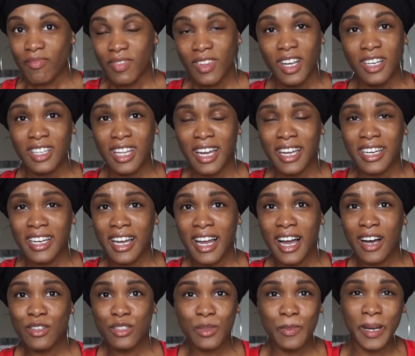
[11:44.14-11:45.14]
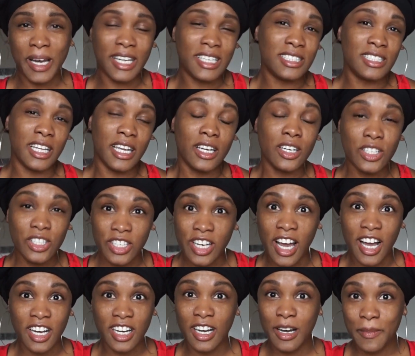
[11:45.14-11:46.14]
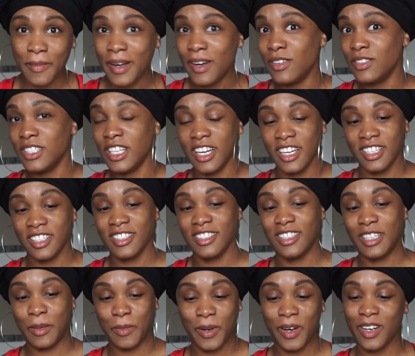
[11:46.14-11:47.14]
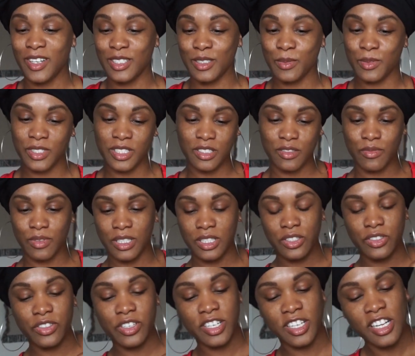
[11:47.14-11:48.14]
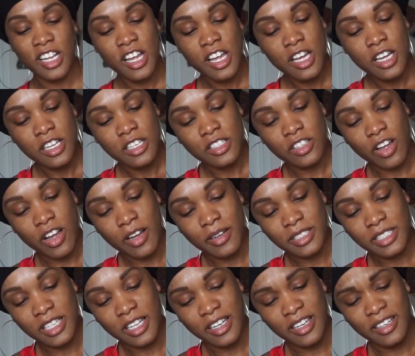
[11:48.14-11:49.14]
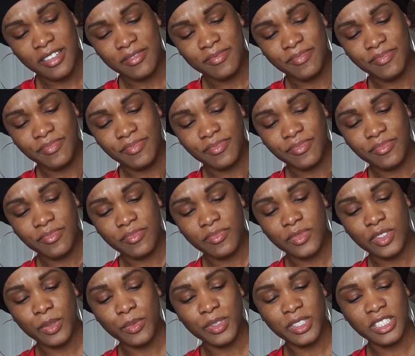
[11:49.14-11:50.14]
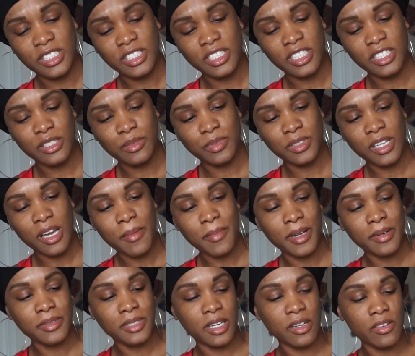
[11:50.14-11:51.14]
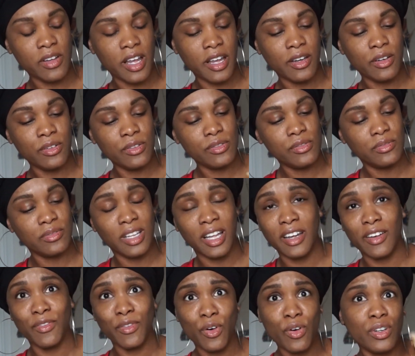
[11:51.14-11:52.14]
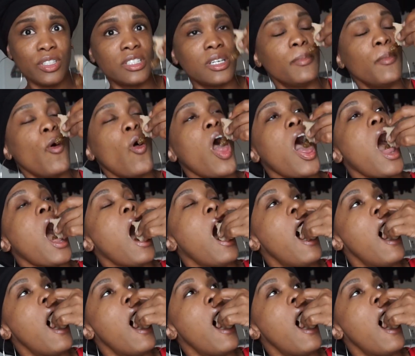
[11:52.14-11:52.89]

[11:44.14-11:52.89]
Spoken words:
like house bodies. They could not come out. Like, their parents were just really strict. So I was like, so when she said she was coming, I was like, okay, cool. Like, of course, come on.